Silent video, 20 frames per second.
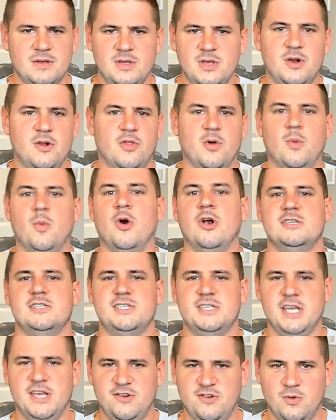
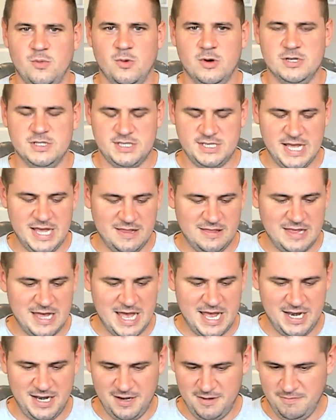workstation ones
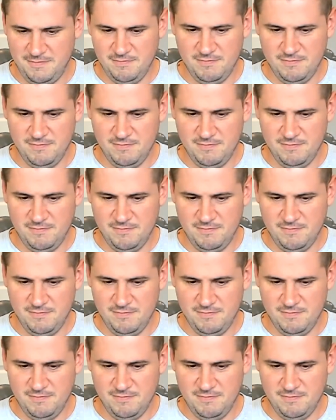that